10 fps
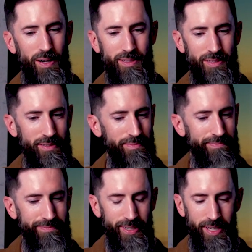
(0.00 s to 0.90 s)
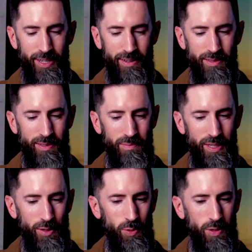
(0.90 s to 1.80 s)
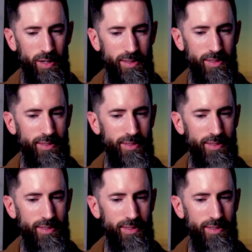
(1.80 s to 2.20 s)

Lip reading: I bought some decor to